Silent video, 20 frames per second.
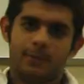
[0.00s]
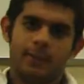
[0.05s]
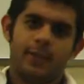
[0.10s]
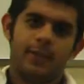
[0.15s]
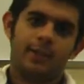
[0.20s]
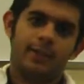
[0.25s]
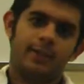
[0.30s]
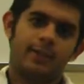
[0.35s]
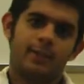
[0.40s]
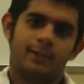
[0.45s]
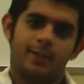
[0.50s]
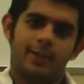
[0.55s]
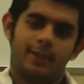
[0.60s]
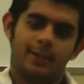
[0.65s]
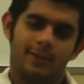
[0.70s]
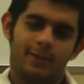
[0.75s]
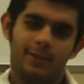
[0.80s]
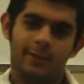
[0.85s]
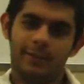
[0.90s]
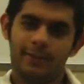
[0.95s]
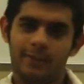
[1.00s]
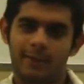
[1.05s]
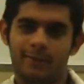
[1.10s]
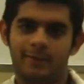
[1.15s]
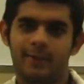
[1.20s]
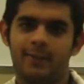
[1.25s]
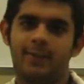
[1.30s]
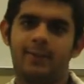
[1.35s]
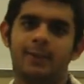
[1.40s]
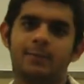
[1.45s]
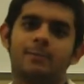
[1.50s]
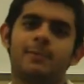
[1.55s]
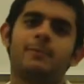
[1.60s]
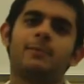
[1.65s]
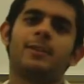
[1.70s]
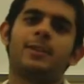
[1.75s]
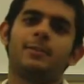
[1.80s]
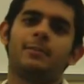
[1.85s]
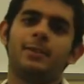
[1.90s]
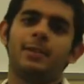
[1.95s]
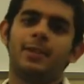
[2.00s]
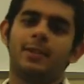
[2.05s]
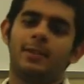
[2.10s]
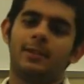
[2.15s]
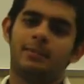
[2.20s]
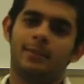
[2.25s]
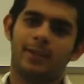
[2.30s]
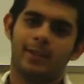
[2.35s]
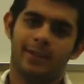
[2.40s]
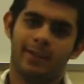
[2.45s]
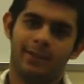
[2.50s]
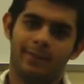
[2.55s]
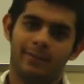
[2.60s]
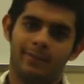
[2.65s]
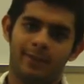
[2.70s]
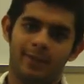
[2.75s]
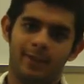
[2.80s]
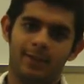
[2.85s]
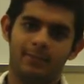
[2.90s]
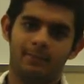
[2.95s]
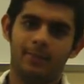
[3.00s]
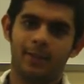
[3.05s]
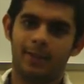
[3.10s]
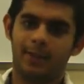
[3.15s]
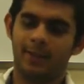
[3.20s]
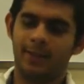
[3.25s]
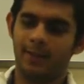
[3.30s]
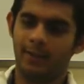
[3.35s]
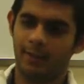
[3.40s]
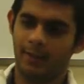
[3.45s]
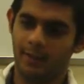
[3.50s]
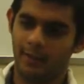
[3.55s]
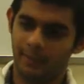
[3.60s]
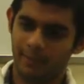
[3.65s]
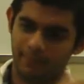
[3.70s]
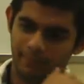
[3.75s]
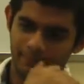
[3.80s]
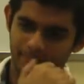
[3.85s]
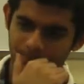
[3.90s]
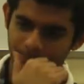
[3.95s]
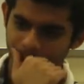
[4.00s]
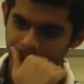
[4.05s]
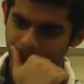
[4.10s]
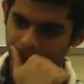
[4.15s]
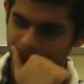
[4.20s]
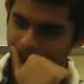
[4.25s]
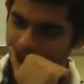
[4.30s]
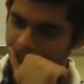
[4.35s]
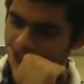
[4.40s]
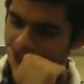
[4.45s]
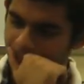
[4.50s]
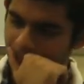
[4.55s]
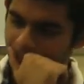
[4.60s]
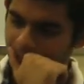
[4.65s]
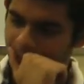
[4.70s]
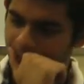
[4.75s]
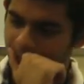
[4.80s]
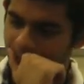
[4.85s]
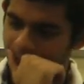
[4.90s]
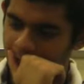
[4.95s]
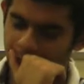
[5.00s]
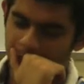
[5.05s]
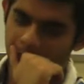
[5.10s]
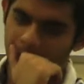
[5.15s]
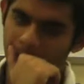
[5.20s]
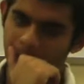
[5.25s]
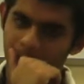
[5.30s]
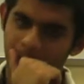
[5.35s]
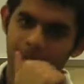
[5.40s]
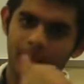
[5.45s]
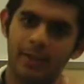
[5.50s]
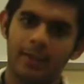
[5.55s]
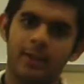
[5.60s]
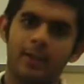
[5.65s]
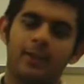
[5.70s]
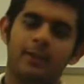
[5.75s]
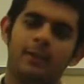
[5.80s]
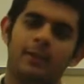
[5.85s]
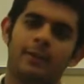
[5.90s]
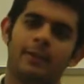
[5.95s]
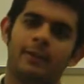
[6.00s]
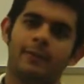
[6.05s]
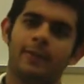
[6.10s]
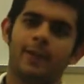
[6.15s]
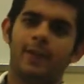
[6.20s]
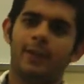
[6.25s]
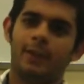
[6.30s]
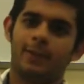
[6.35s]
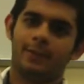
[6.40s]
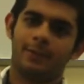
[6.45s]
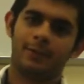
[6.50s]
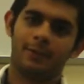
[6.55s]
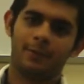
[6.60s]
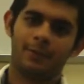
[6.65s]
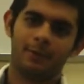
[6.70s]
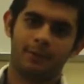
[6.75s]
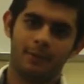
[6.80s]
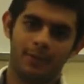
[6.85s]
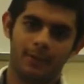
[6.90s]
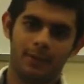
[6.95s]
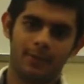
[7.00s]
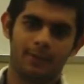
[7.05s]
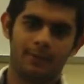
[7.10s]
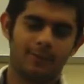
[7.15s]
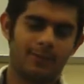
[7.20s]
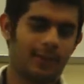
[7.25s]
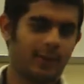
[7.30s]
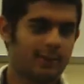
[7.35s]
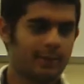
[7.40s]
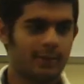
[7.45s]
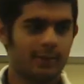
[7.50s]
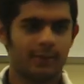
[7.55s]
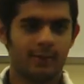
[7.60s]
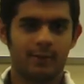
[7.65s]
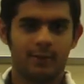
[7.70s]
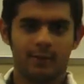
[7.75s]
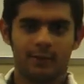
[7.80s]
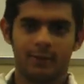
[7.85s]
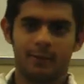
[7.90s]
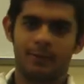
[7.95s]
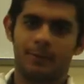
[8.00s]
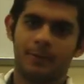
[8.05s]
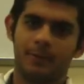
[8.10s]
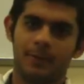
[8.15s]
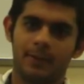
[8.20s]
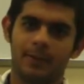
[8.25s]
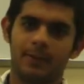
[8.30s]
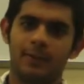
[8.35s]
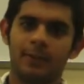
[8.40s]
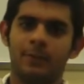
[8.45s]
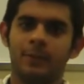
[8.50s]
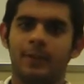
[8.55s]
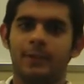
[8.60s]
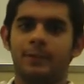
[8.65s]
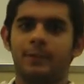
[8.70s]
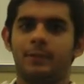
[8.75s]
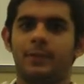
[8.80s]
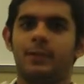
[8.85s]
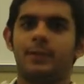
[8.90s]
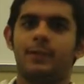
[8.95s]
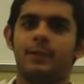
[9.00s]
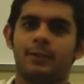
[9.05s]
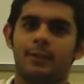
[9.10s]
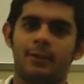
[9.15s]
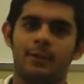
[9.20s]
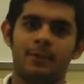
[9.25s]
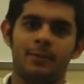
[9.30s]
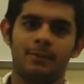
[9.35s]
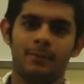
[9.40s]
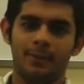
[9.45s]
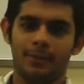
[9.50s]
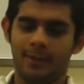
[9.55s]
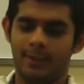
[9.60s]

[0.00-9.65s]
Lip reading: So I guess I've seen a lot of differences between me and my friends back in India. A lot of that has to do with the fact that the coursework at UIUC is a lot more